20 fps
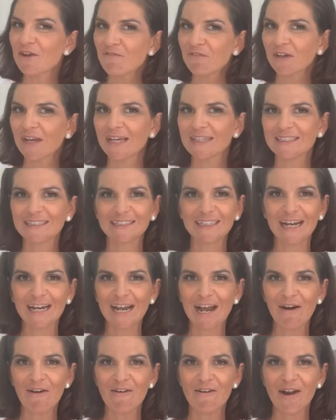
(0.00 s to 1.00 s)
forget to check
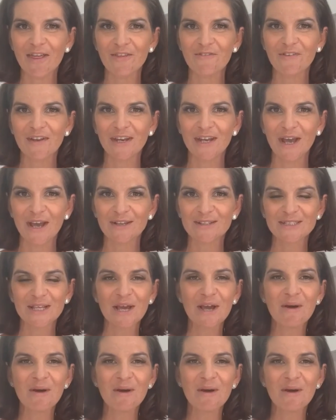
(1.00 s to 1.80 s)
out our other videos.